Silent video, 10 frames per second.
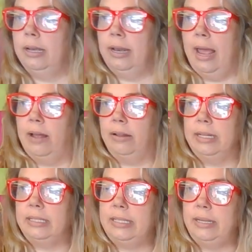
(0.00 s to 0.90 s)
Now,
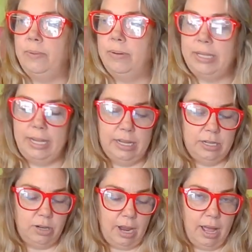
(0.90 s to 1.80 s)
let's see, what was I going
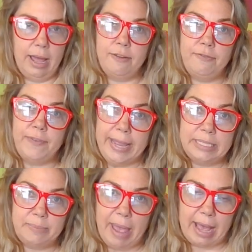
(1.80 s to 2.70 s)
to draw? A
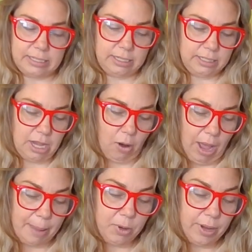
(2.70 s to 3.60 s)
face mask. So
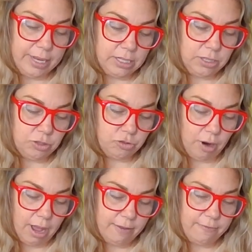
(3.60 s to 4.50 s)
I'm going to
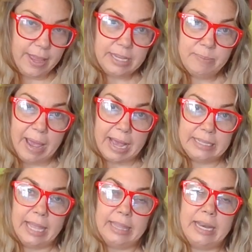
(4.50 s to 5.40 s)
draw a face
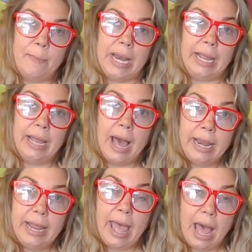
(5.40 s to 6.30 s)
mask, and then I'm going to
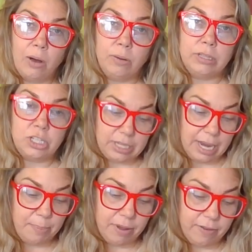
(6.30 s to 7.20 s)
cut it out the
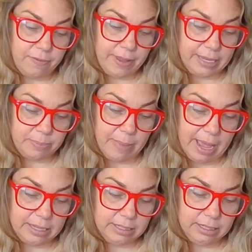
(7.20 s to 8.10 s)
shape of a face
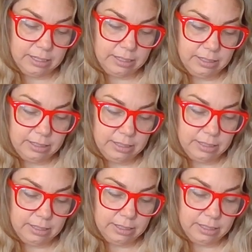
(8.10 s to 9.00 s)
mask.
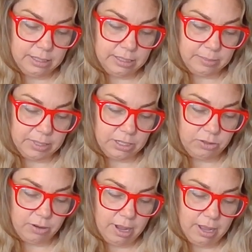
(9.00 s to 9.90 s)

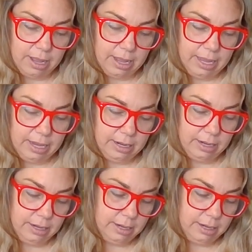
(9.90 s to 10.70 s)
Draw it.